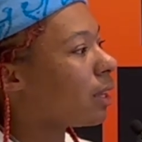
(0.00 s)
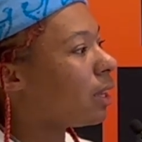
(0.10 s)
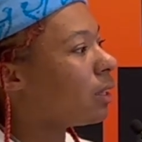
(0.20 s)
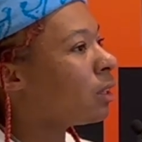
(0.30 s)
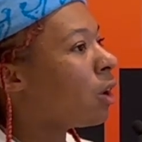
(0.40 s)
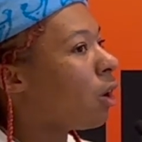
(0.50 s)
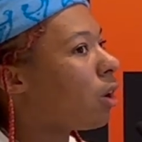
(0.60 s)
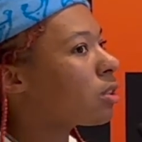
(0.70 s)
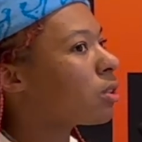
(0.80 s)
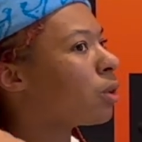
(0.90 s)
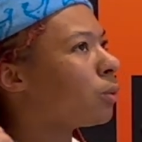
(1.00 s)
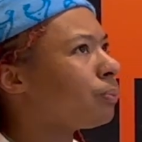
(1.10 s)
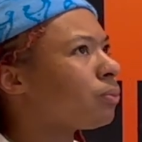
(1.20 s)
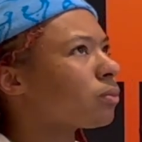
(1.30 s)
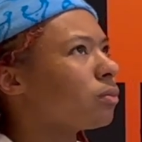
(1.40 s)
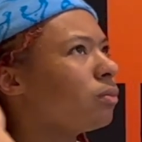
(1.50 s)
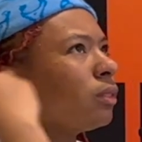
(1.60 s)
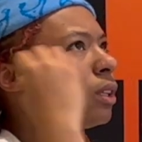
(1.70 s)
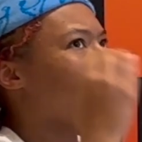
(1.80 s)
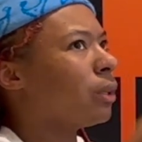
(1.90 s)
And also
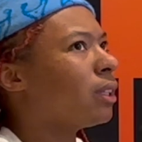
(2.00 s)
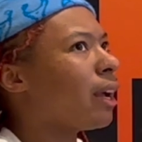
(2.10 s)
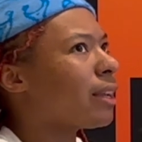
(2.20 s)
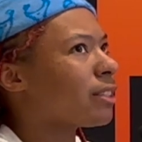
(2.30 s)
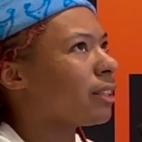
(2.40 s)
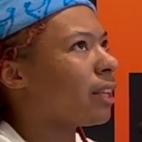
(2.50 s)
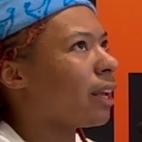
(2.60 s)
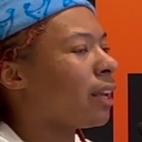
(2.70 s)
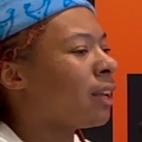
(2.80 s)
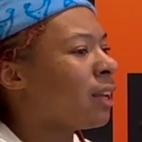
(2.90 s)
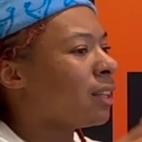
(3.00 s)
realizing that